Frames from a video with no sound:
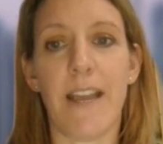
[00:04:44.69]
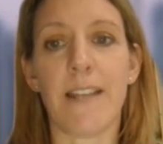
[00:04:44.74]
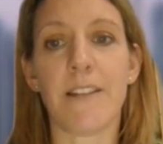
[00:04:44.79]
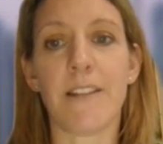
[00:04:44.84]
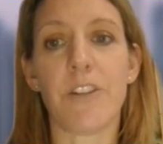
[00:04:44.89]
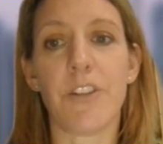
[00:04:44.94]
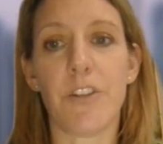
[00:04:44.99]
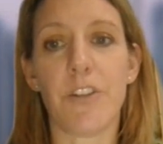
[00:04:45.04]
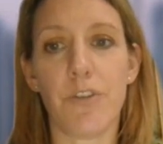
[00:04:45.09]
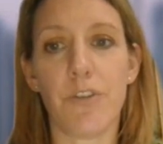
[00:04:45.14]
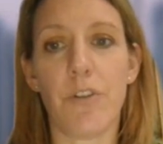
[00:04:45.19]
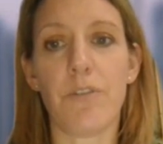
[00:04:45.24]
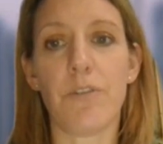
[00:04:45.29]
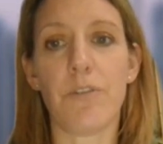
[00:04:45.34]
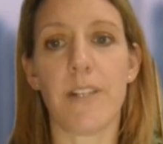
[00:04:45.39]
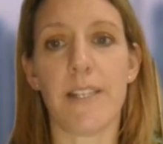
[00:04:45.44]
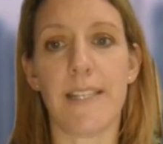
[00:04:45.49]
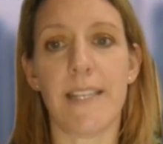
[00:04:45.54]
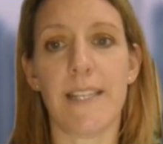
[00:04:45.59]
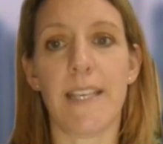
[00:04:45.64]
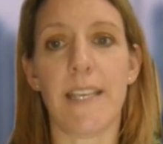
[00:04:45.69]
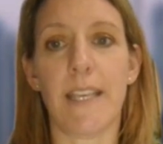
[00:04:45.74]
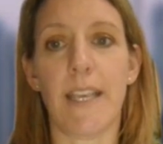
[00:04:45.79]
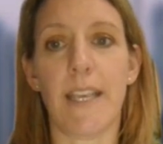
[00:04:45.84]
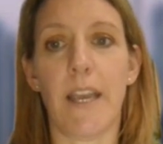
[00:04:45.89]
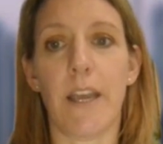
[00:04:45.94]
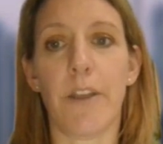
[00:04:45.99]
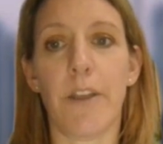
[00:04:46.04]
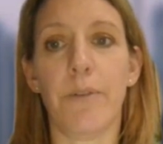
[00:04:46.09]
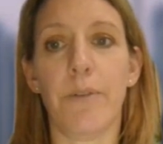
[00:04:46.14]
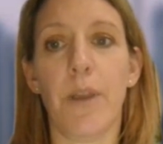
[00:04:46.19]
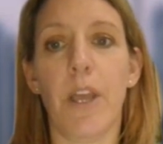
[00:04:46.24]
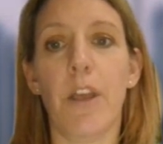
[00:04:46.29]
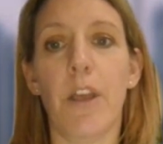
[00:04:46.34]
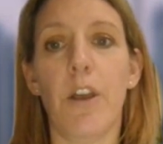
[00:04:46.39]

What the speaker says: and strong CEO,